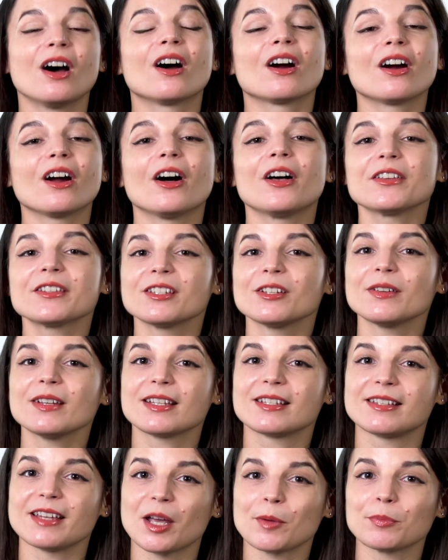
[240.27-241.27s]
are also
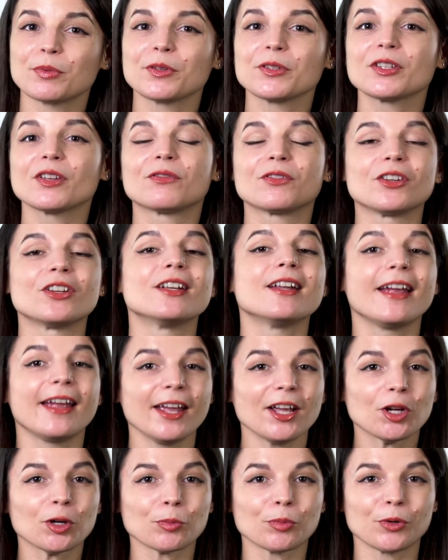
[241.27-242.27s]
examples of good
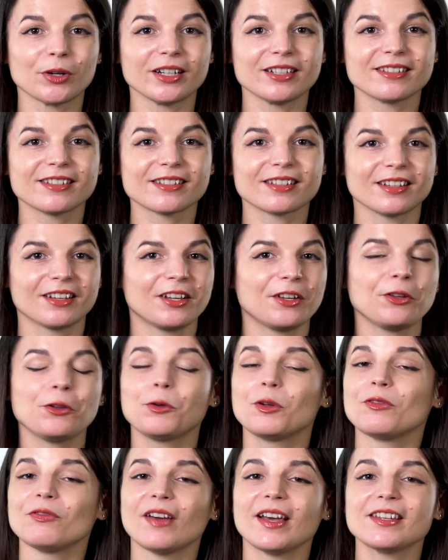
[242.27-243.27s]
anchor points. You
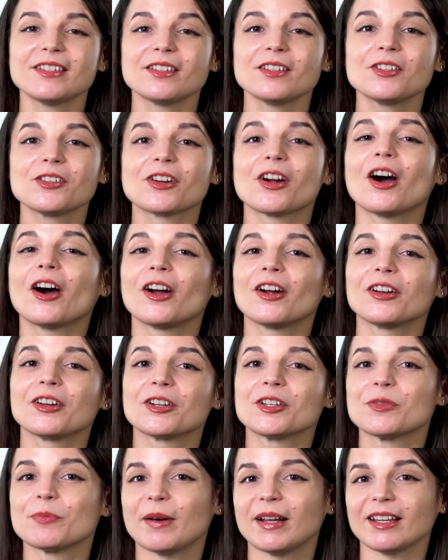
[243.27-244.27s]
invested your
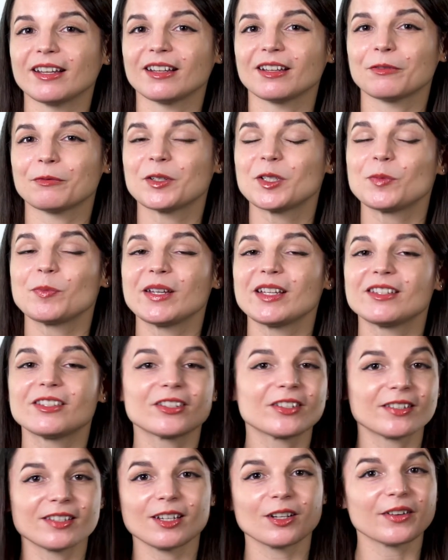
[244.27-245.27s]
hard-earned money, which means
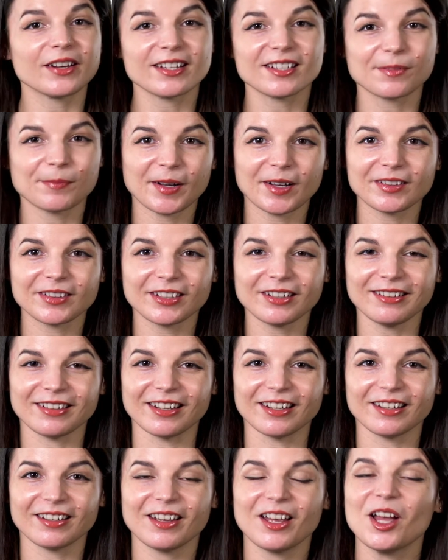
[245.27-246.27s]
you're serious about
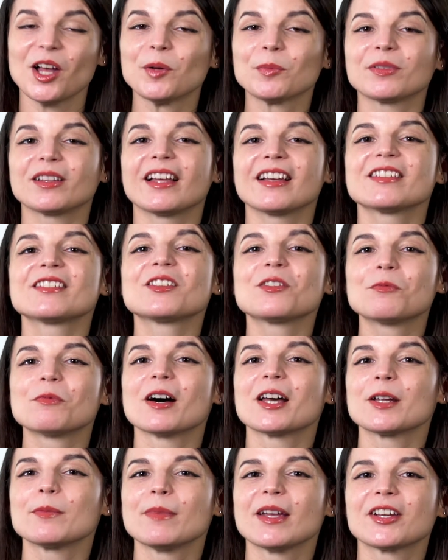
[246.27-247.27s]
learning. Plus, you
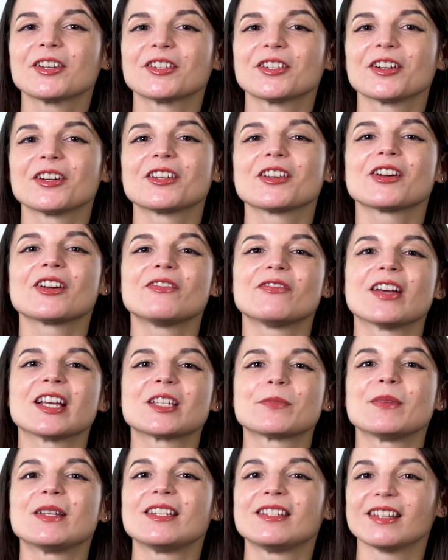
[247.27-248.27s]
want to make sure your
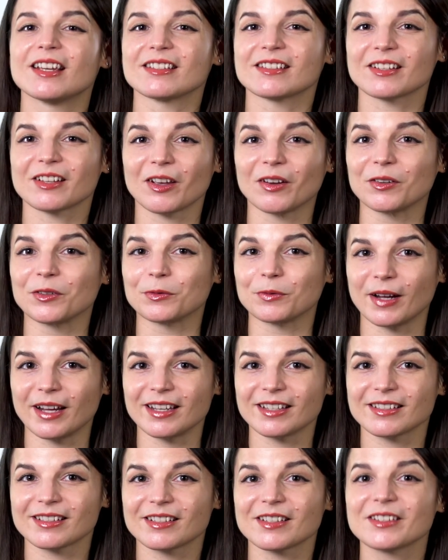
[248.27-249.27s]
investment doesn't go to
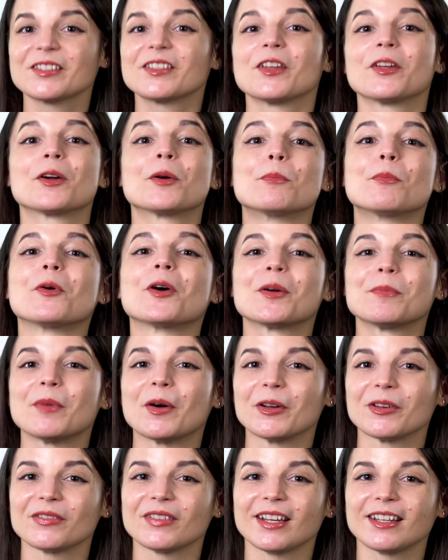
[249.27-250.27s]
waste, so you're more
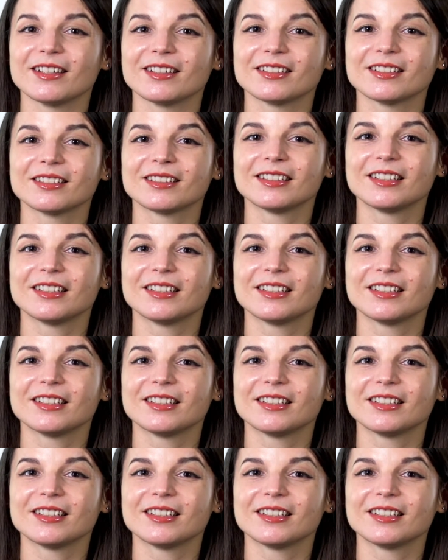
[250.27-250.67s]
motivated.